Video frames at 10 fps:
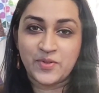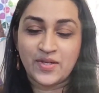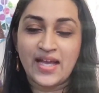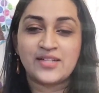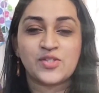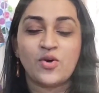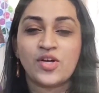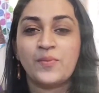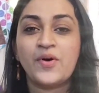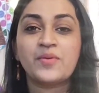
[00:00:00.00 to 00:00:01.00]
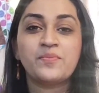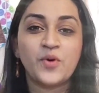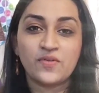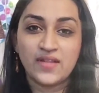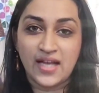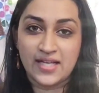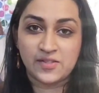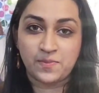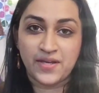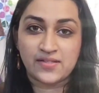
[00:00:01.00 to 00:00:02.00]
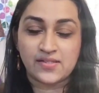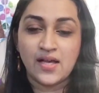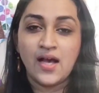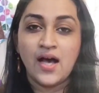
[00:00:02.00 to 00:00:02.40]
Okay, I'll talk about both the aspects.